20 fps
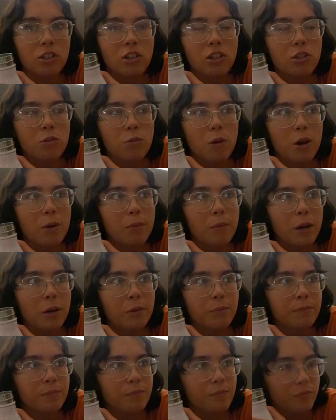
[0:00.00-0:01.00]
the
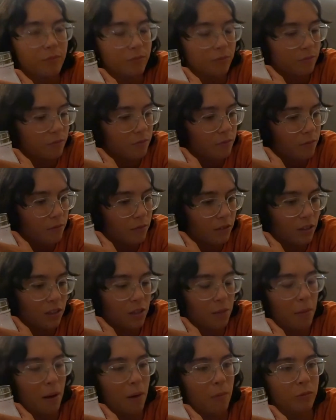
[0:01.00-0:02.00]
Duomo, the
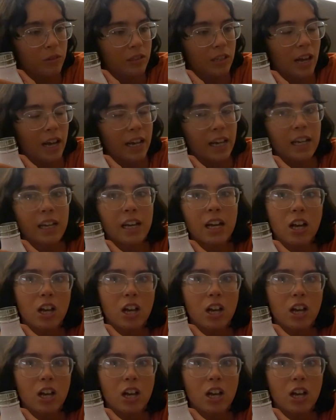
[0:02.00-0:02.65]
man was like,